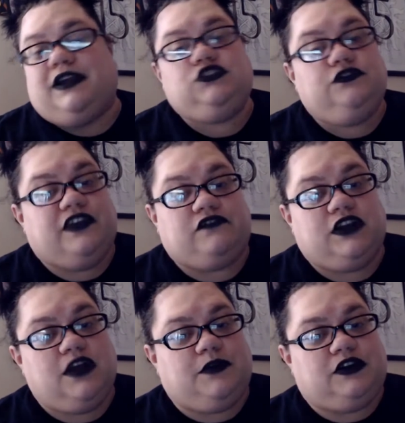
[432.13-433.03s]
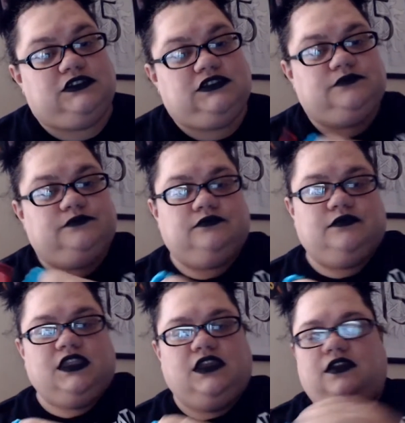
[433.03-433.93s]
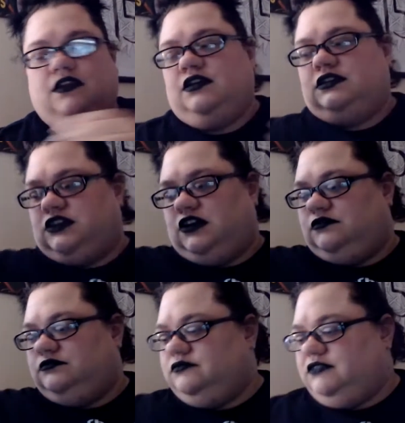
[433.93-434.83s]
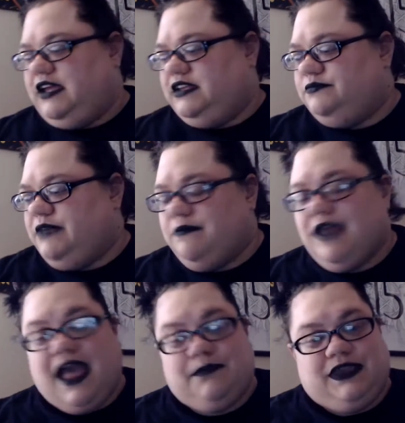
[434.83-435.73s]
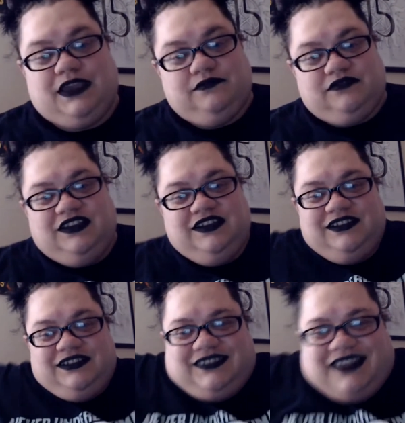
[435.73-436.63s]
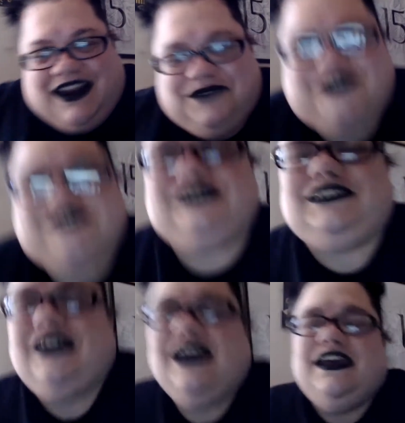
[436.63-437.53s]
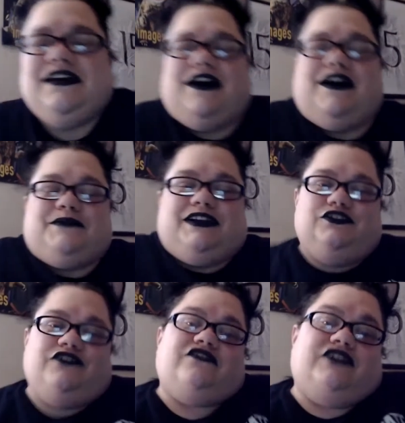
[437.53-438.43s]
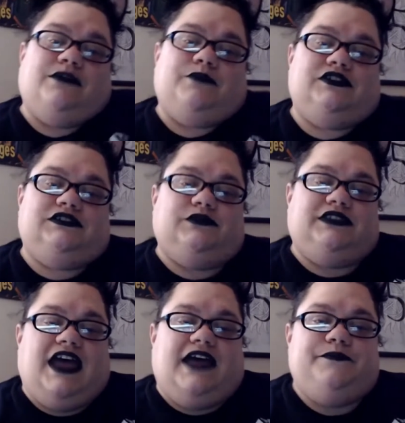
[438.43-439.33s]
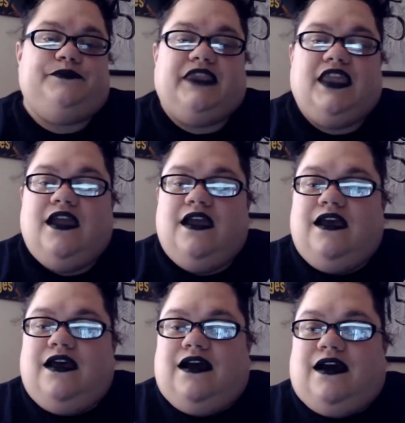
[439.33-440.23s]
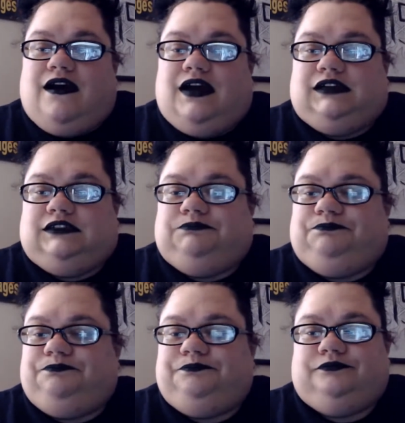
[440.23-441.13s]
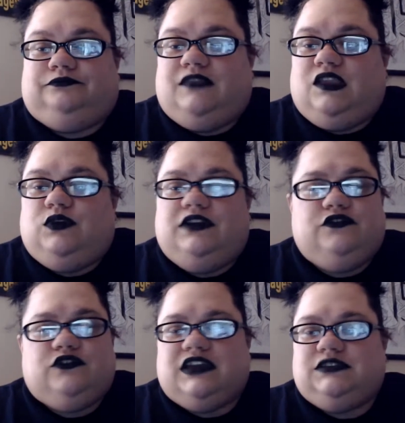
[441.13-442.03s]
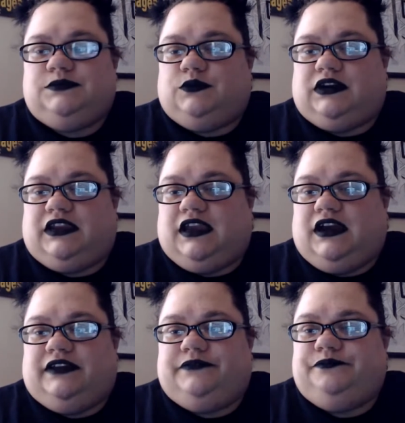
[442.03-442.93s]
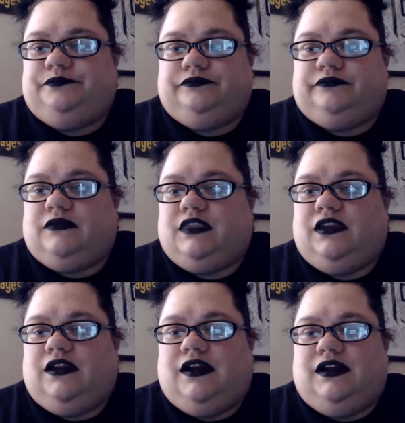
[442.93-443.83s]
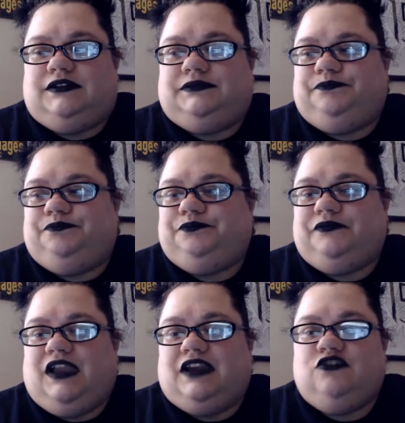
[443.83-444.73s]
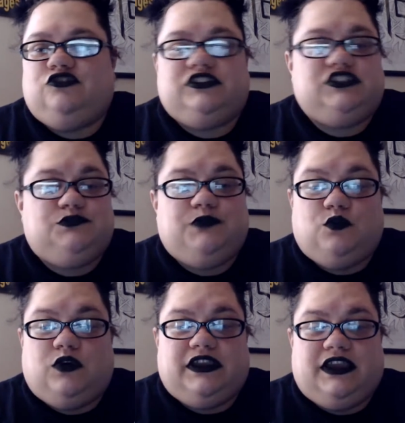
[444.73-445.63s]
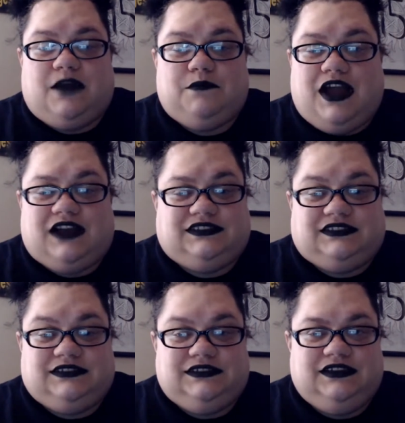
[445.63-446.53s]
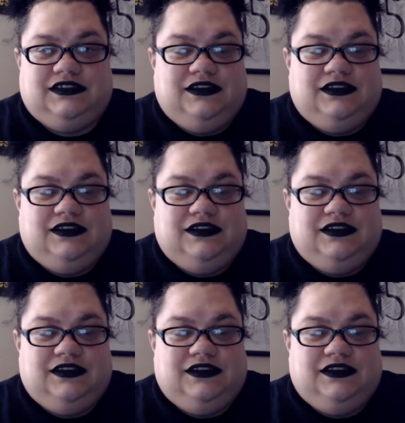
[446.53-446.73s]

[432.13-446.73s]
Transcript: 2 favorite numbers. So that has made me happy that I'm using my 2 favorite numbers with that. What have you guys been working on? I know Trisha's been working on boxes.